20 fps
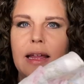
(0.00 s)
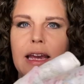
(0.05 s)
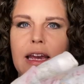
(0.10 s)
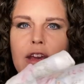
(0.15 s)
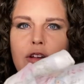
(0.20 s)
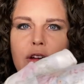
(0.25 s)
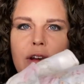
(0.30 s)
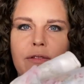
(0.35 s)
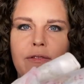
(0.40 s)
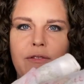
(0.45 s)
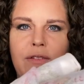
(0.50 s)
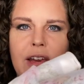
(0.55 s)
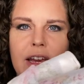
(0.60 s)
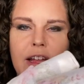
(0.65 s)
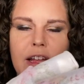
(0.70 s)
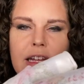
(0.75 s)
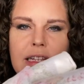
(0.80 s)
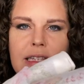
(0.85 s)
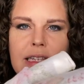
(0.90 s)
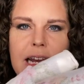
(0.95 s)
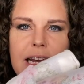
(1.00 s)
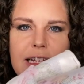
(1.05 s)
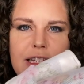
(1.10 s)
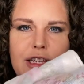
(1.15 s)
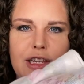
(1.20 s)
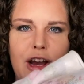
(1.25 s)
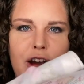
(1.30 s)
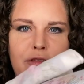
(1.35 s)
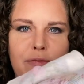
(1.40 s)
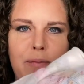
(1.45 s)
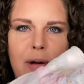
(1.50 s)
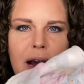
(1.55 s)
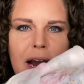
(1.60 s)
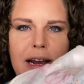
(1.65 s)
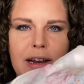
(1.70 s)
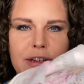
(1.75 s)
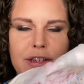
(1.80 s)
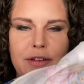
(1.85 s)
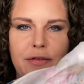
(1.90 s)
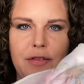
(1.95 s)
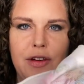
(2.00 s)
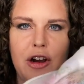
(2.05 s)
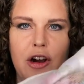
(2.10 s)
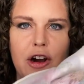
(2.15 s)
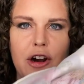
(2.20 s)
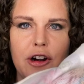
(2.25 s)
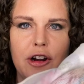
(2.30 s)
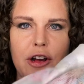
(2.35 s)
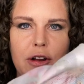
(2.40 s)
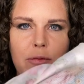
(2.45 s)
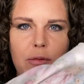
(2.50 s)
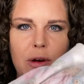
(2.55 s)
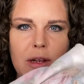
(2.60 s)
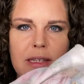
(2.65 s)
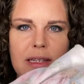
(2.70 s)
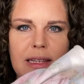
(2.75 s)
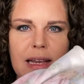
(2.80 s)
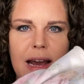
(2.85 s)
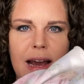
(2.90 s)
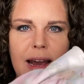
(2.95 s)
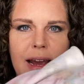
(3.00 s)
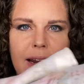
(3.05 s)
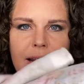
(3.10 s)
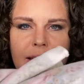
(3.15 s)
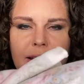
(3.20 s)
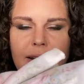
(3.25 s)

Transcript: you can feel it's like soft piles of yarn on one side,